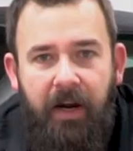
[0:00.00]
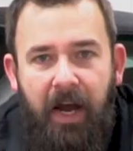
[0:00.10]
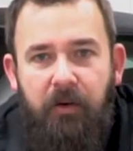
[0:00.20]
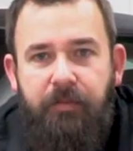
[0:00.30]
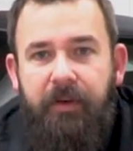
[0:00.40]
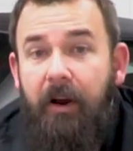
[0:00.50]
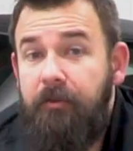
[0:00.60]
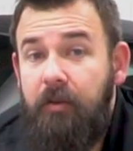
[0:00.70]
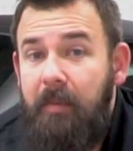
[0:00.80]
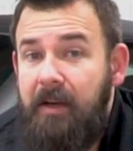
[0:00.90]
house, but it
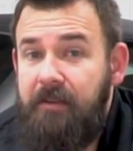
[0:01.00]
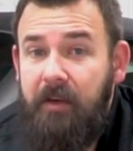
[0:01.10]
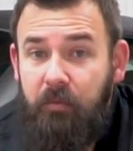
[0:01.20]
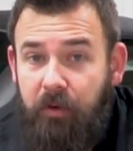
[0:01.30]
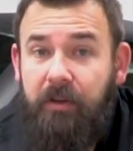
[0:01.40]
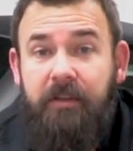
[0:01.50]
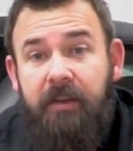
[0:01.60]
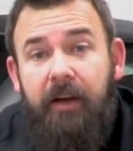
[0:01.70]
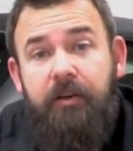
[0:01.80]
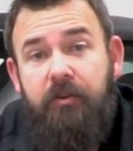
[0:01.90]
also makes a really good
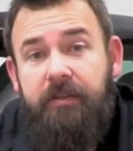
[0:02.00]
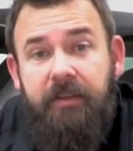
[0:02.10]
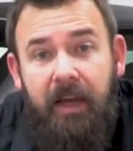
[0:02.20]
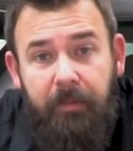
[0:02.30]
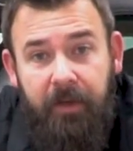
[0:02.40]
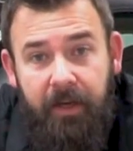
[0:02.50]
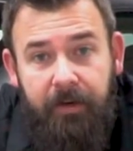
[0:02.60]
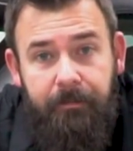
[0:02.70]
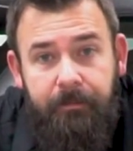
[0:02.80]
tire dressing applicator.